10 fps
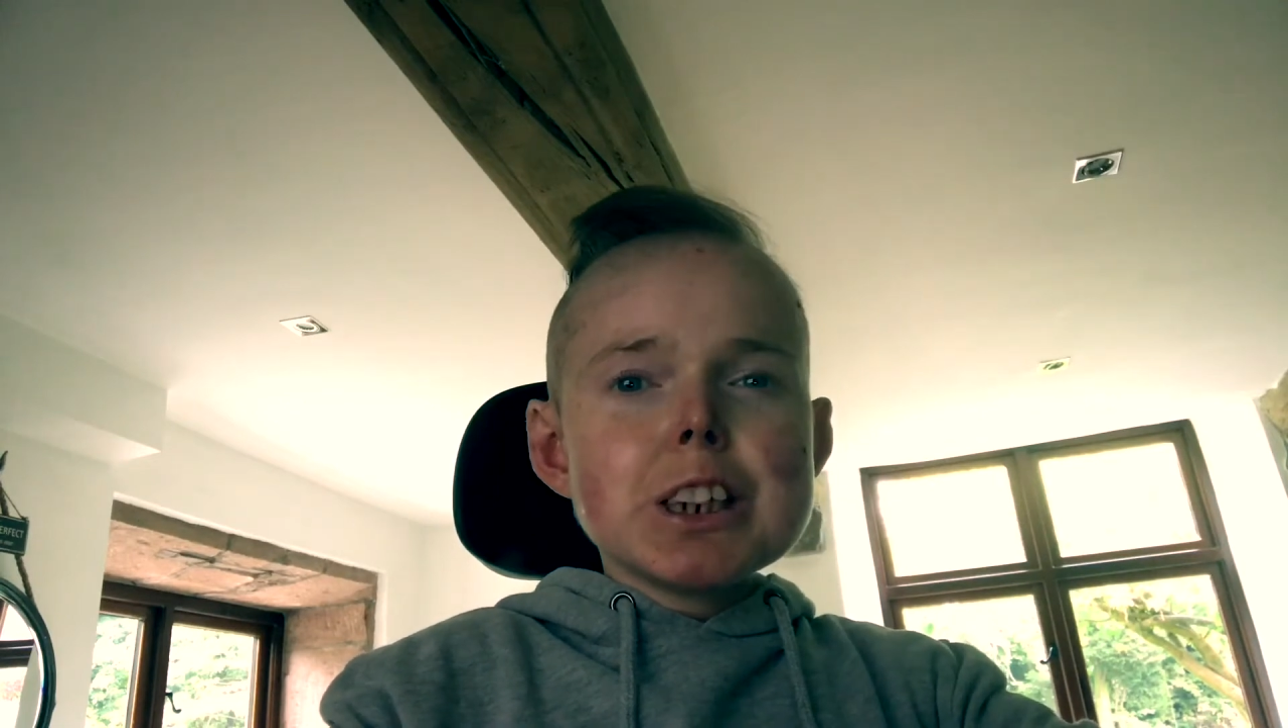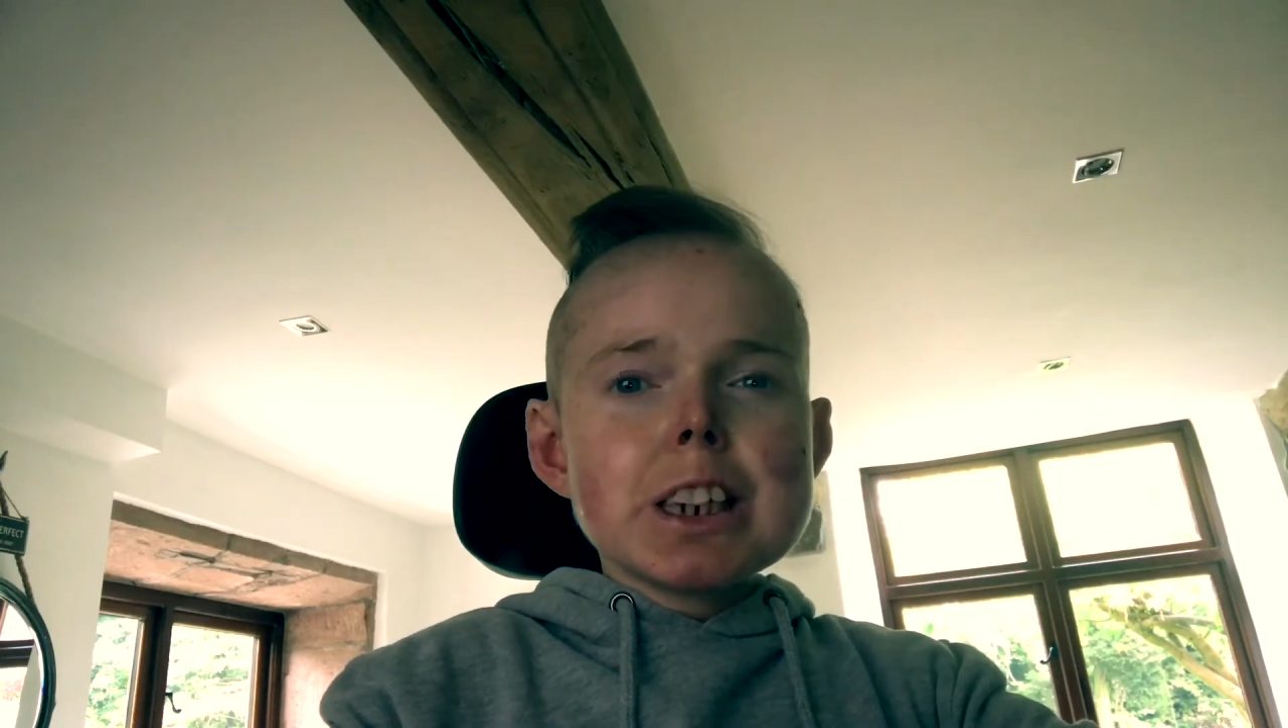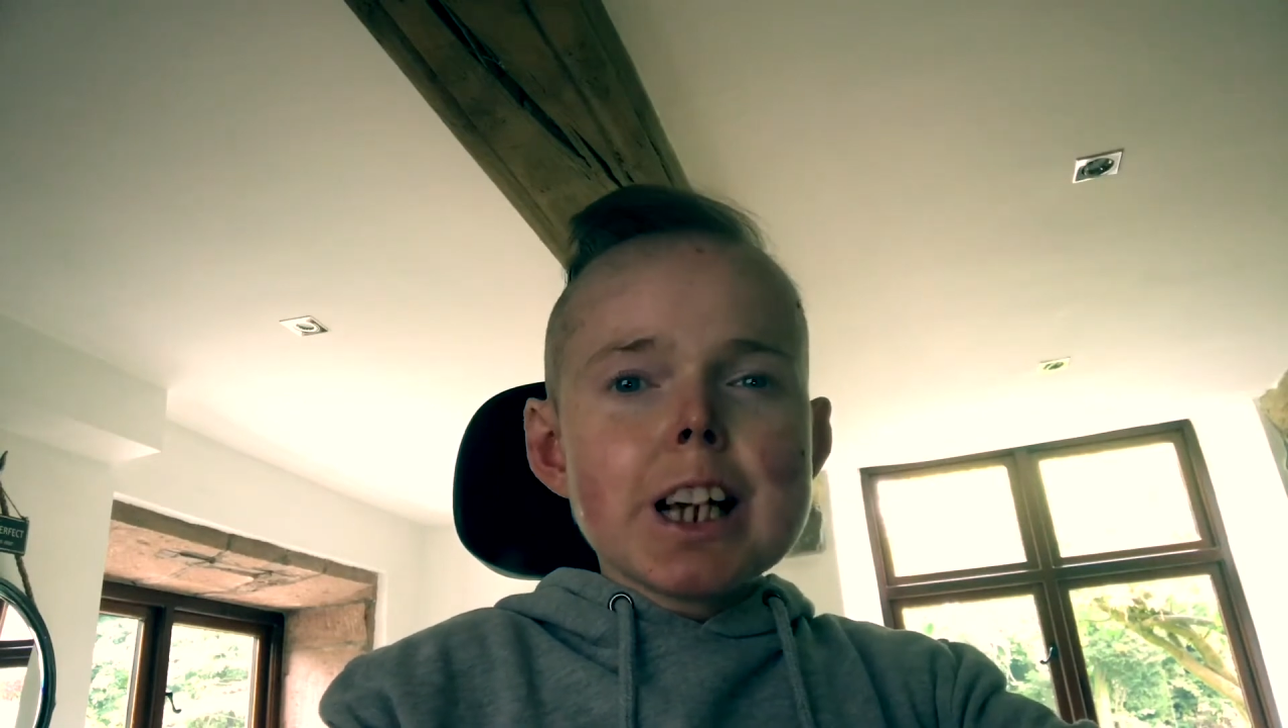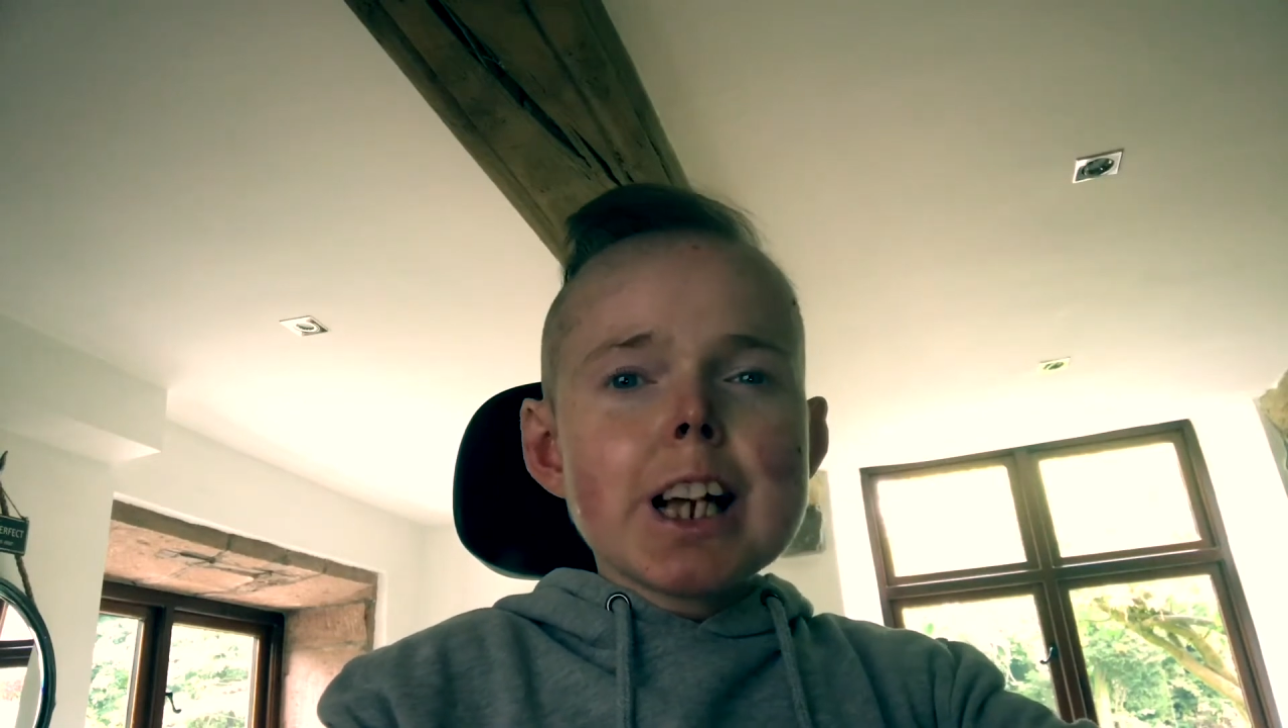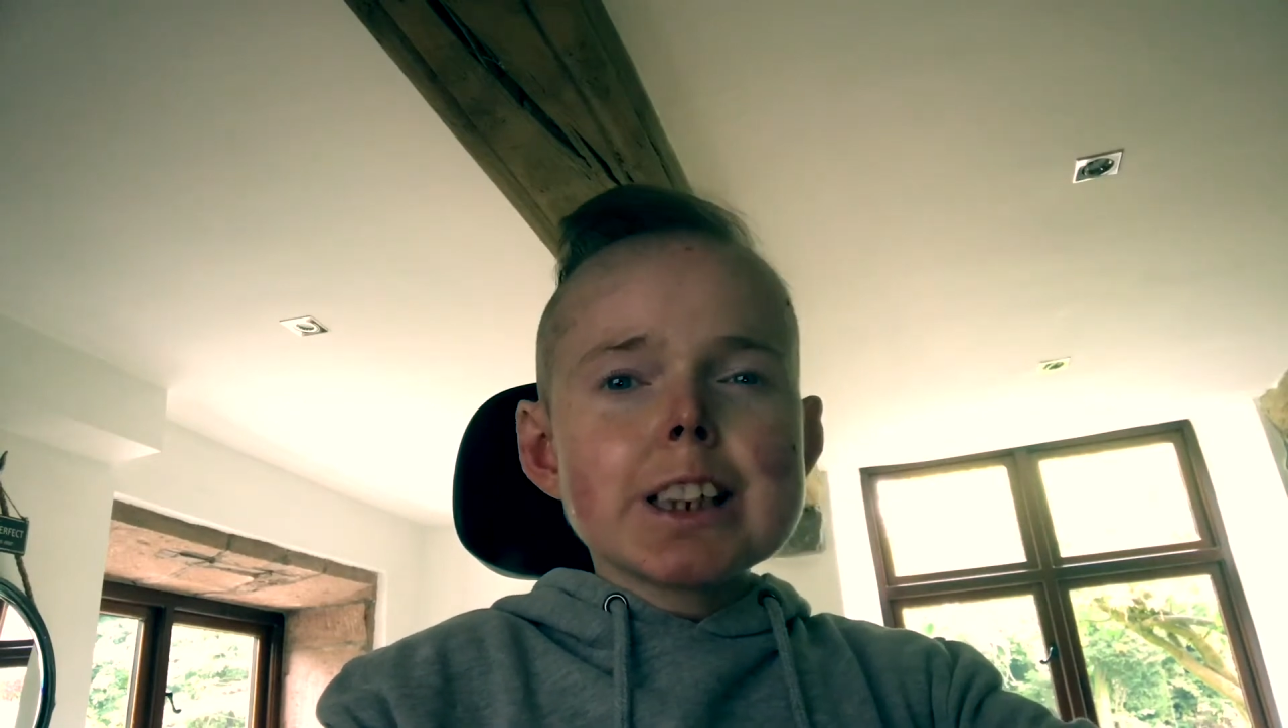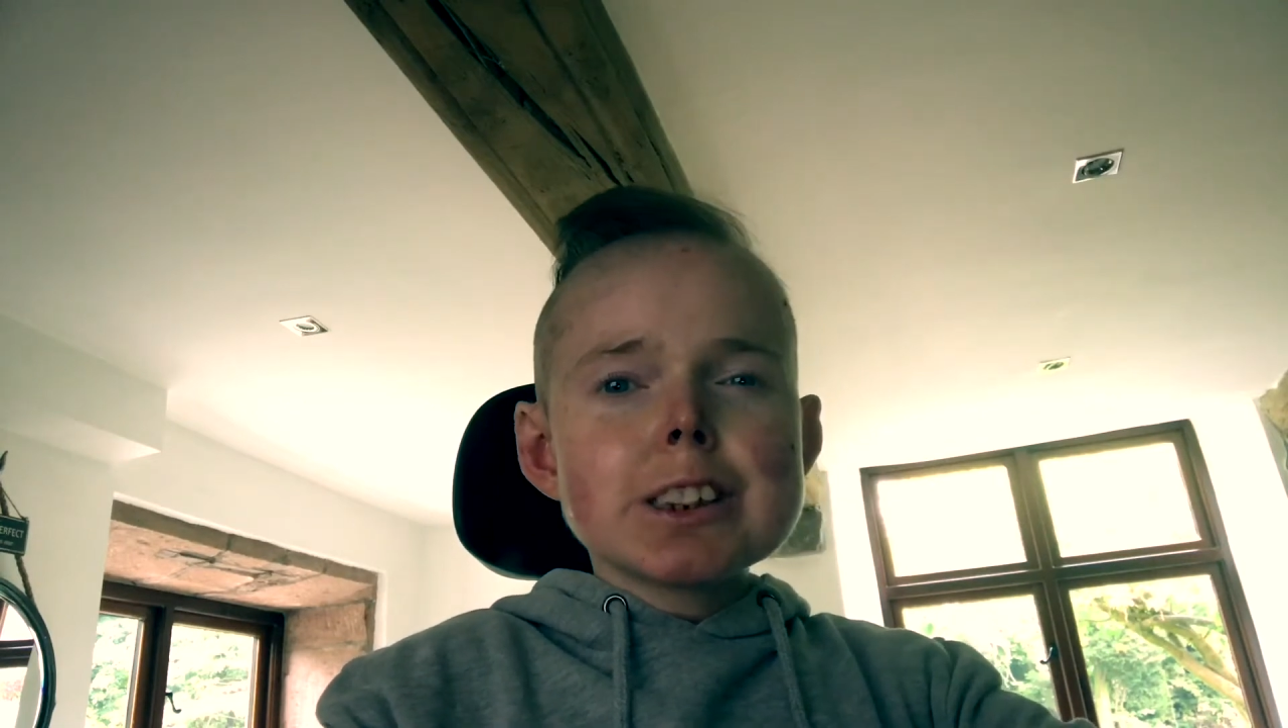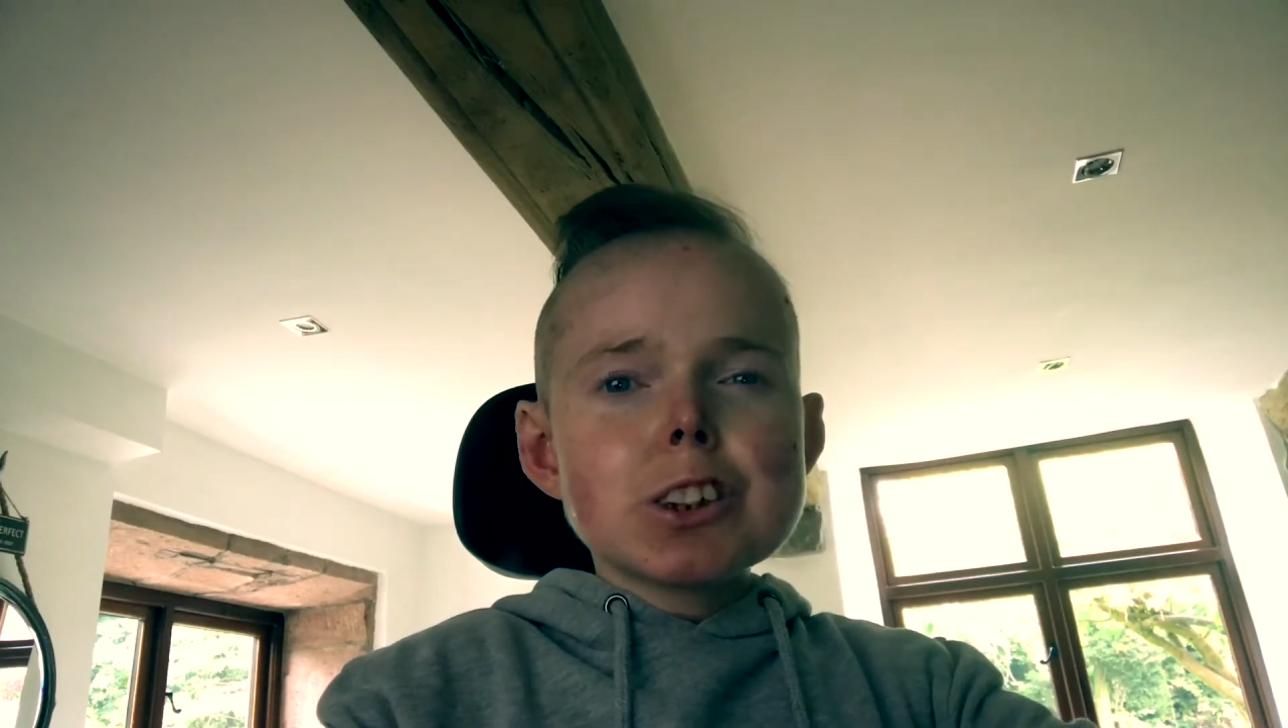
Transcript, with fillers: year has